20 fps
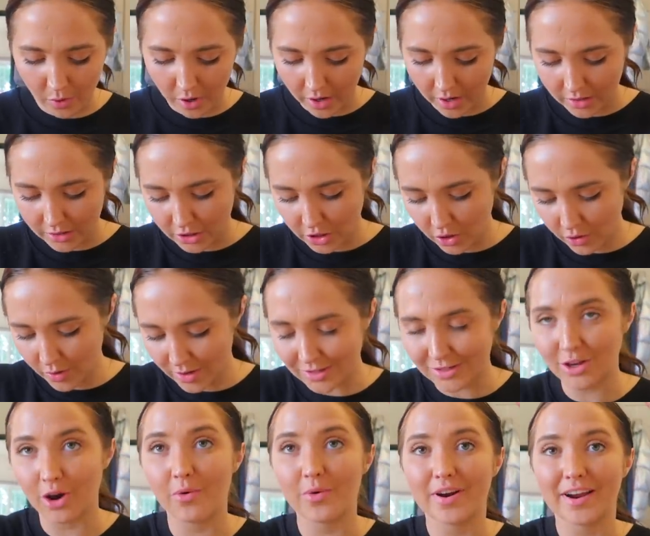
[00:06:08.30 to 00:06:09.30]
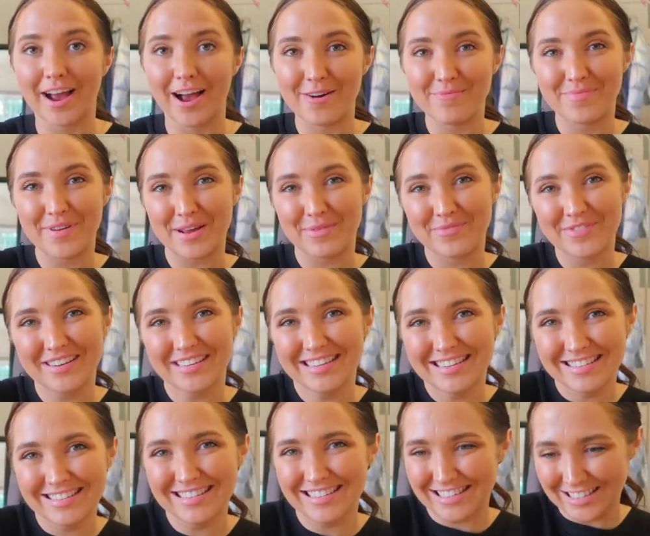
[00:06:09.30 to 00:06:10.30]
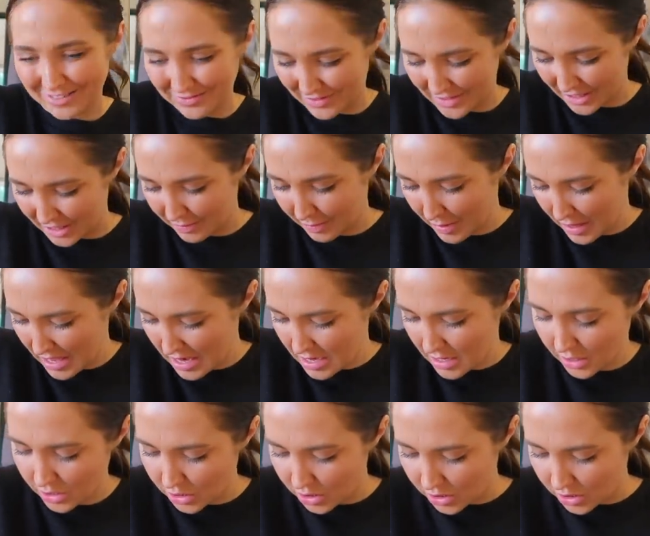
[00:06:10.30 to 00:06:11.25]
work do is go work out, but I'm working on self-discipline,